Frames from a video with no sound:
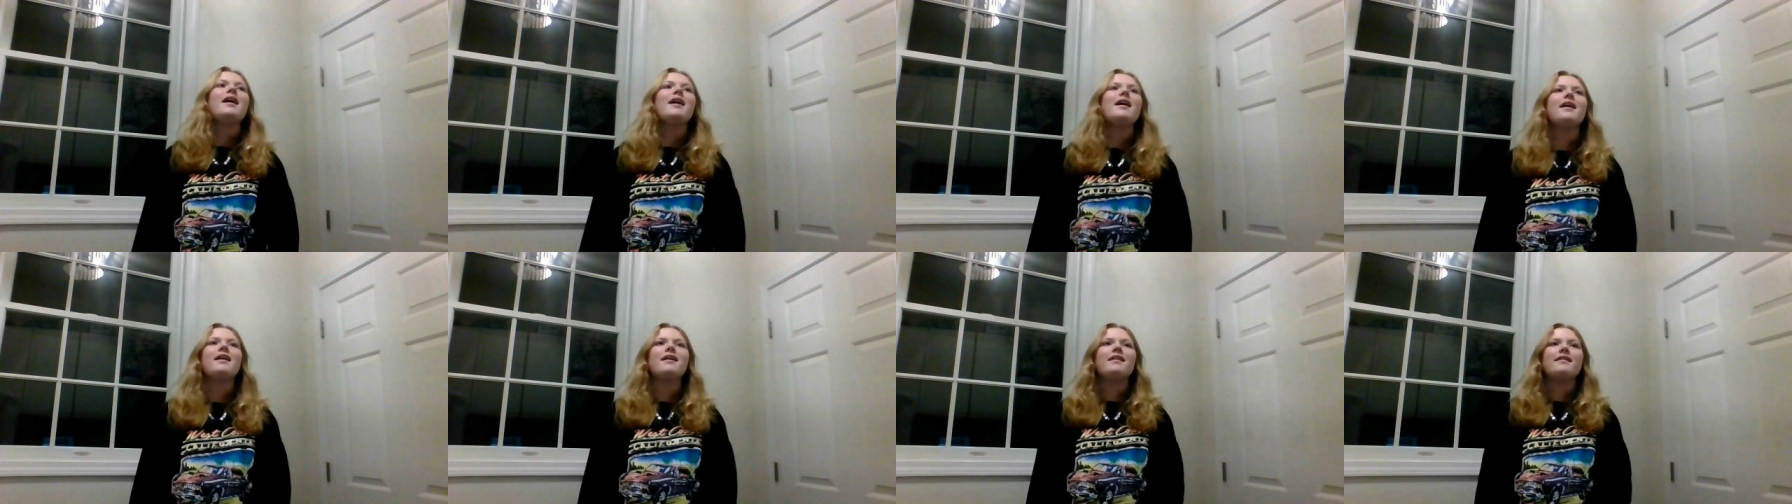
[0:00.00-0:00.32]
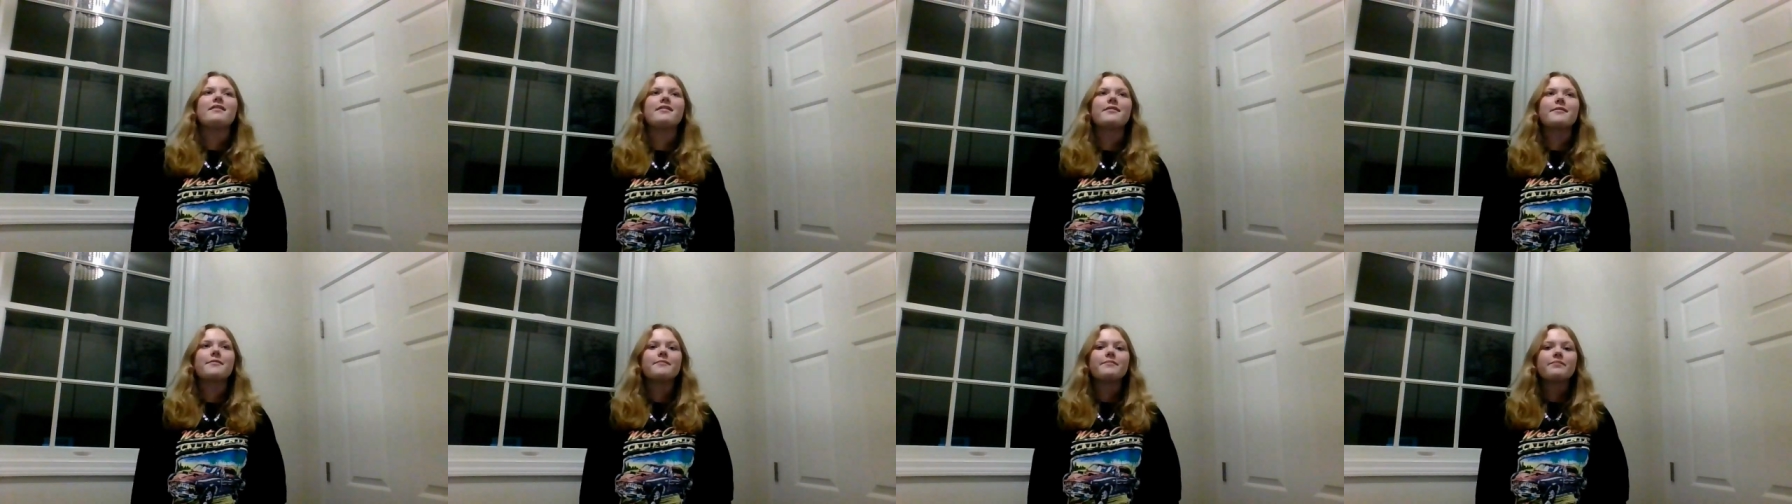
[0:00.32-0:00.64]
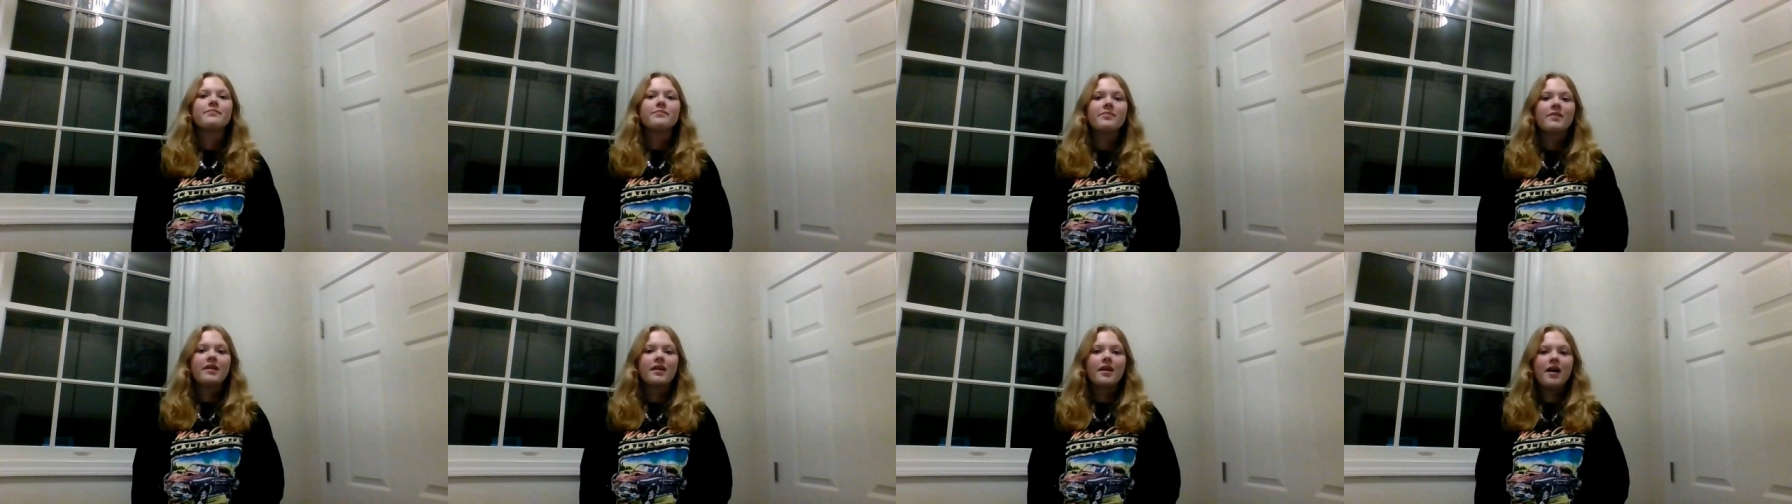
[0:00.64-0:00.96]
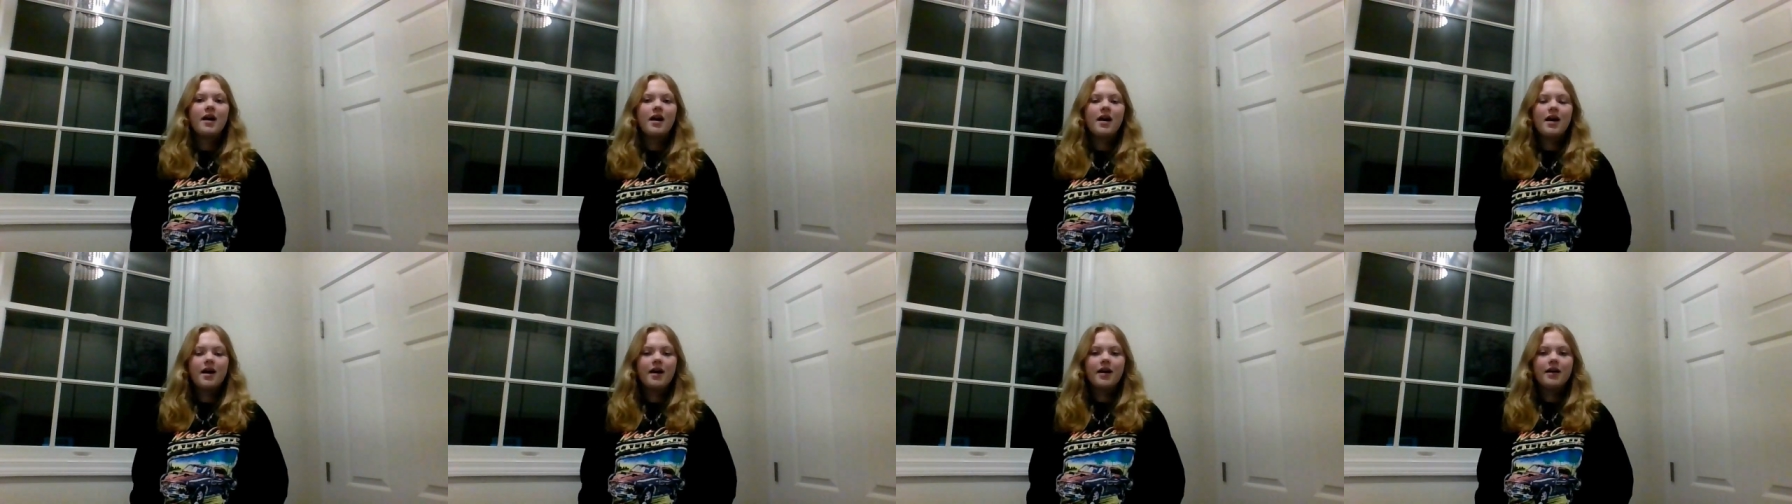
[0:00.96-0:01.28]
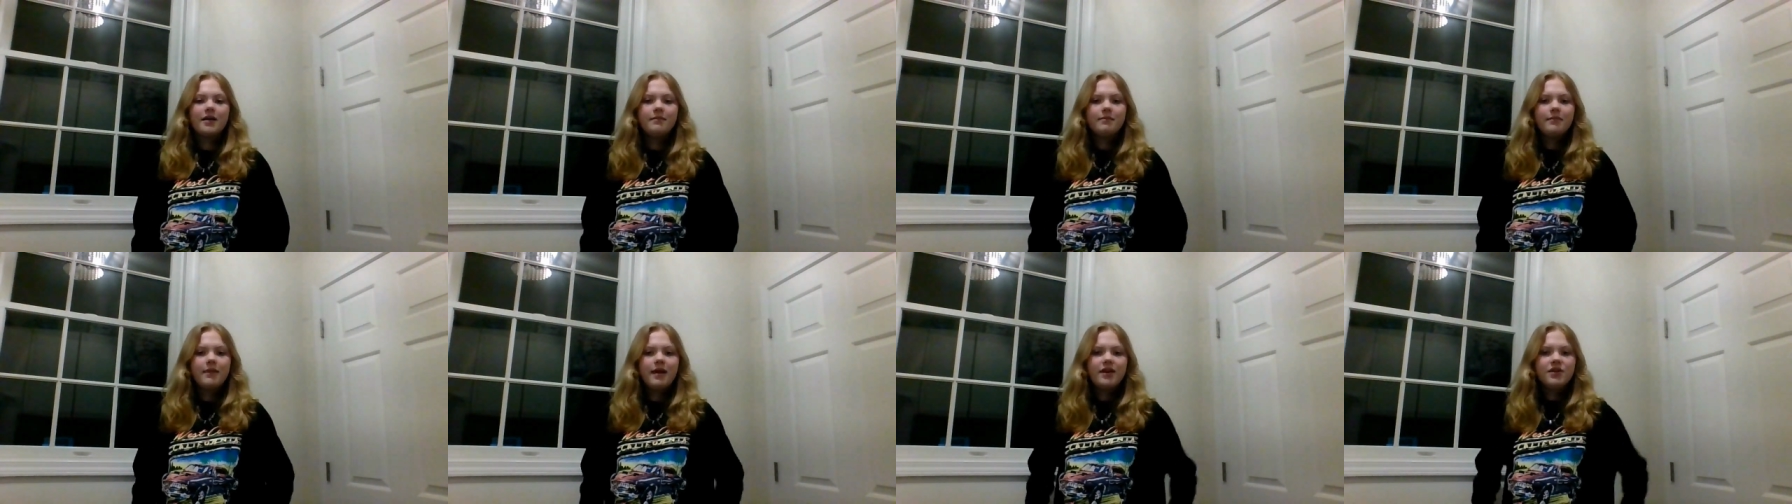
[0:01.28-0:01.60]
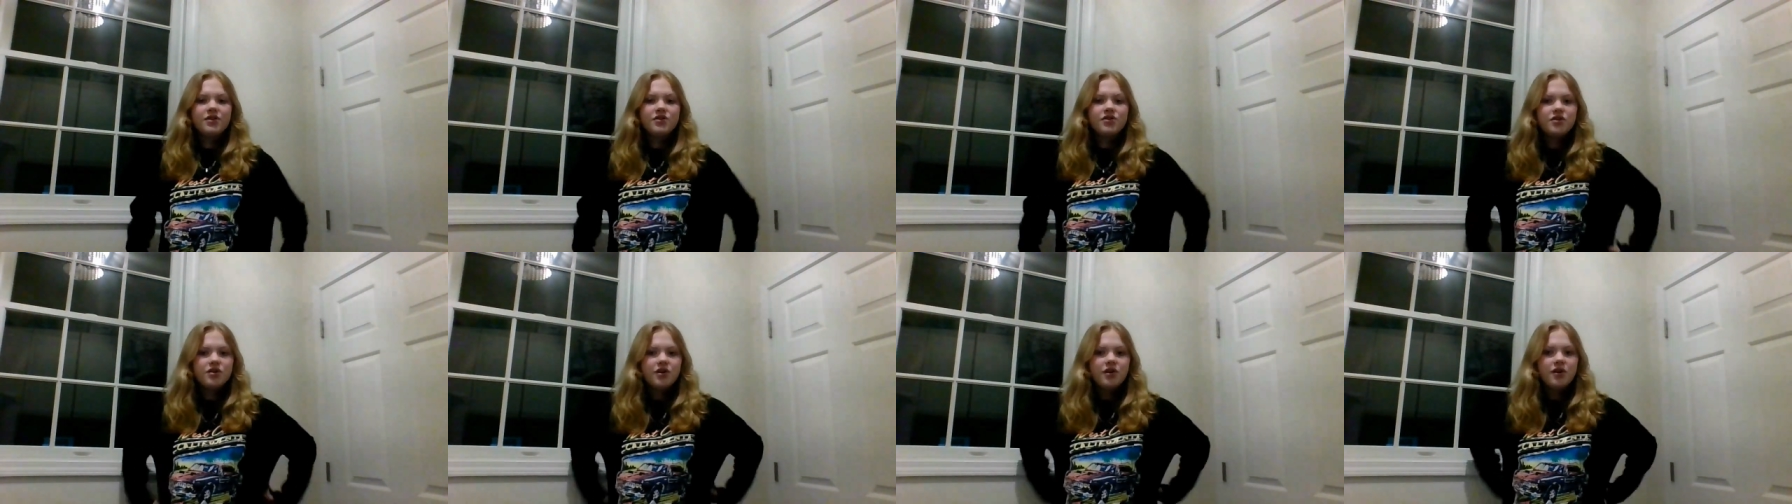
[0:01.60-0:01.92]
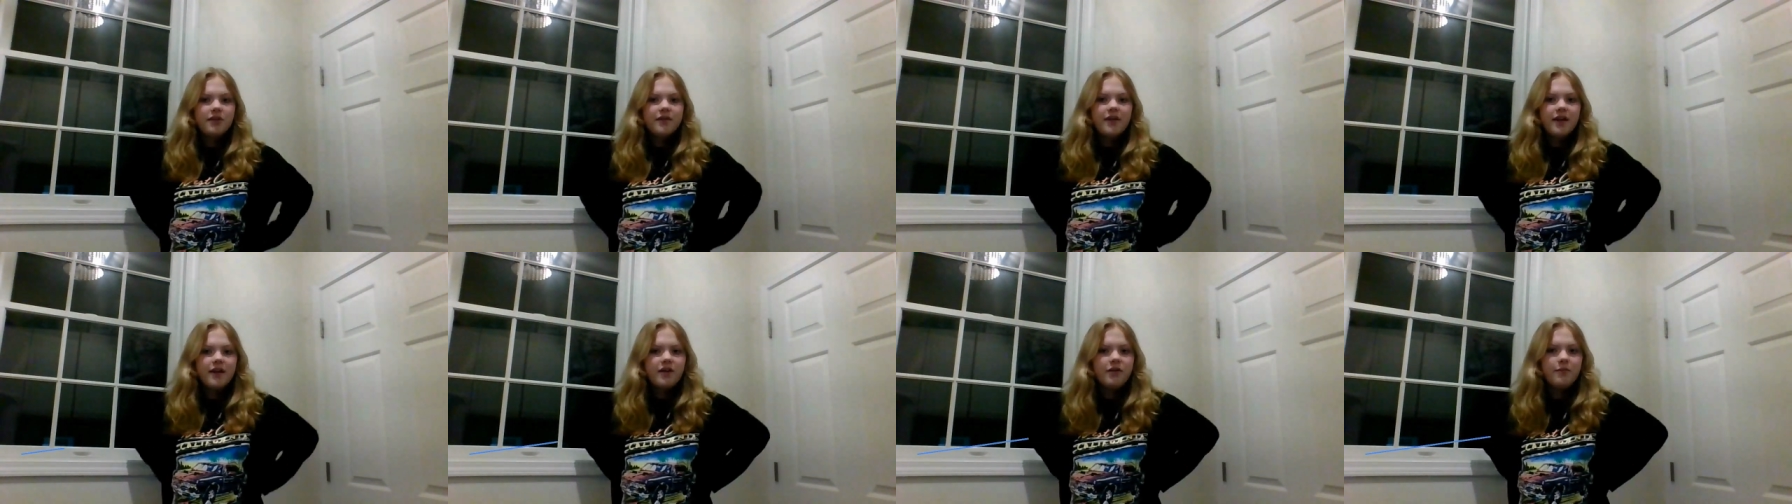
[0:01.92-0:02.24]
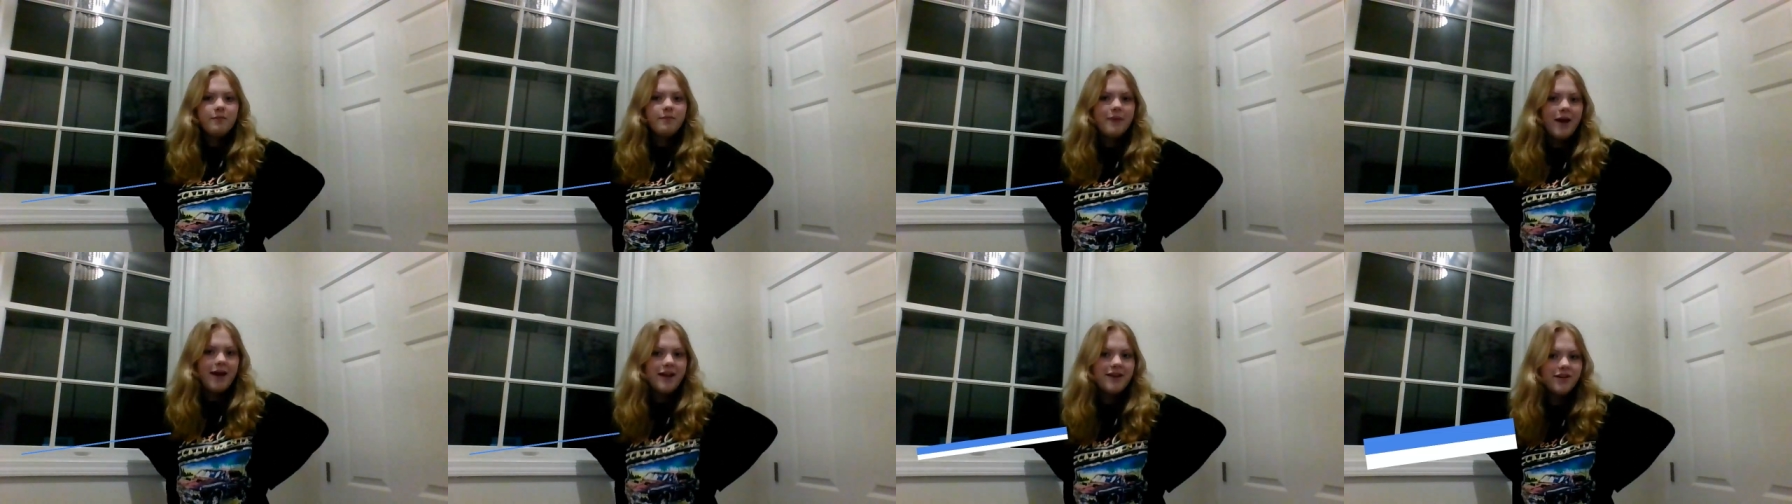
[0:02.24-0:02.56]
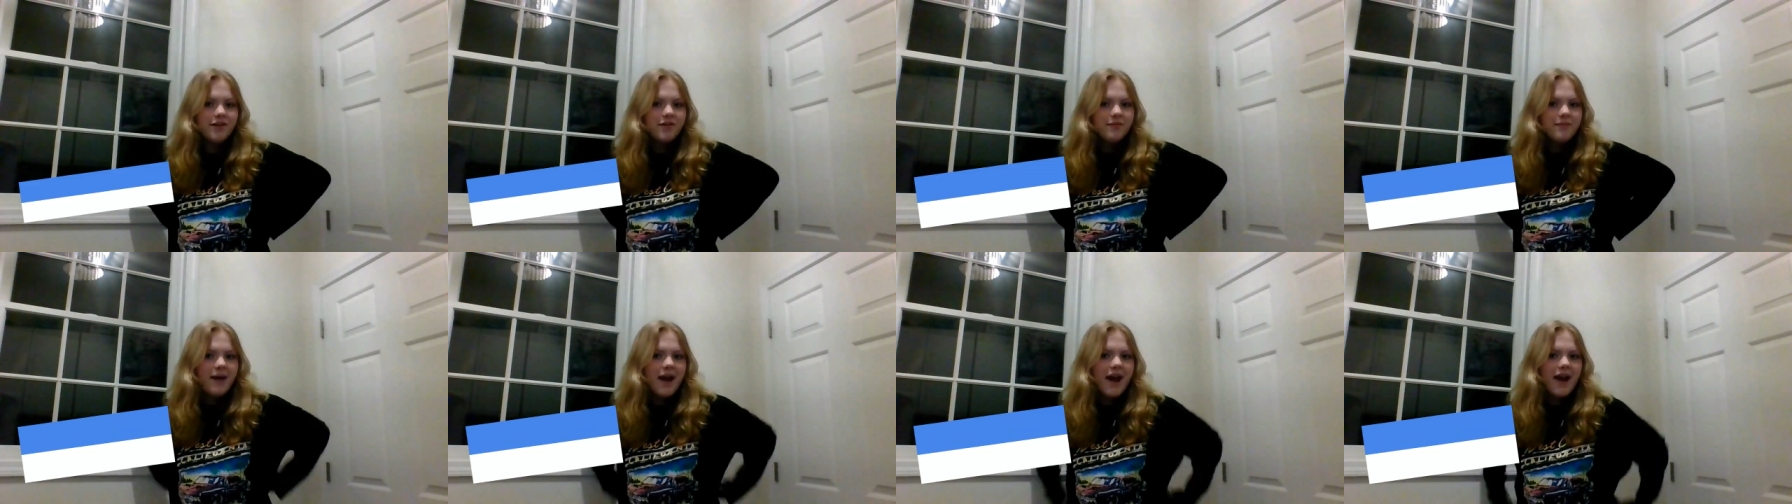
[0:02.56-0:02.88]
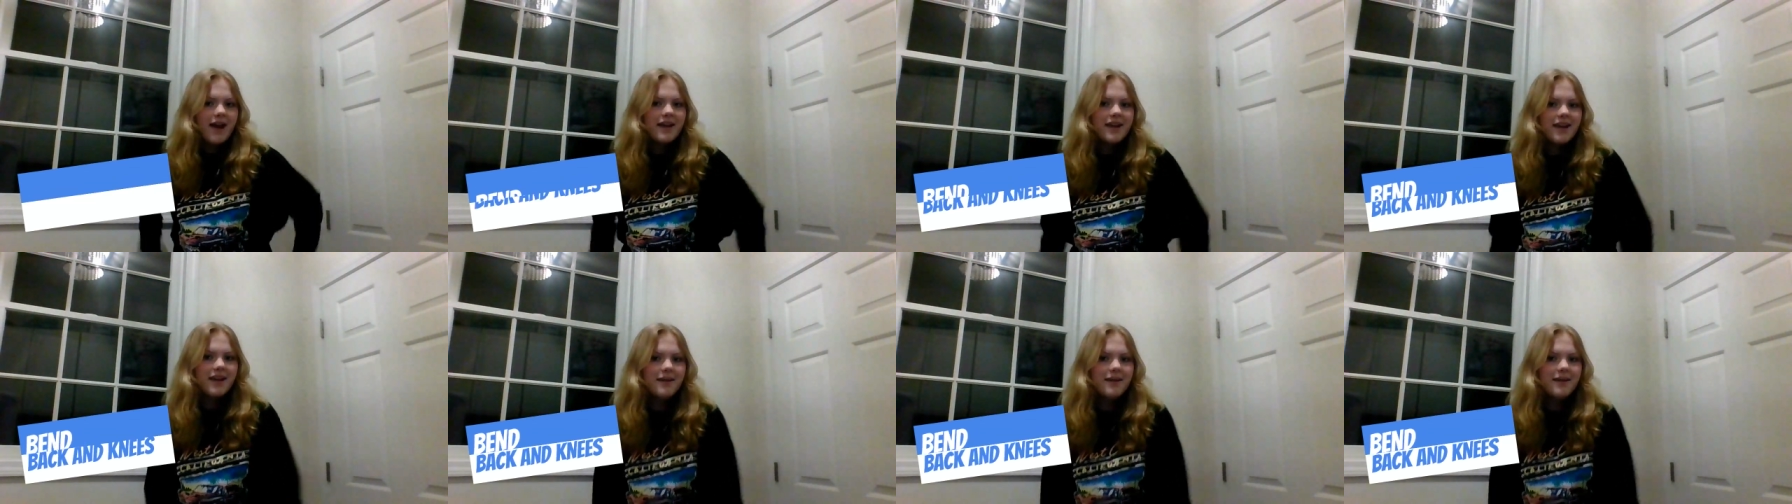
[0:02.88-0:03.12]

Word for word: is uh, make sure that you bend your back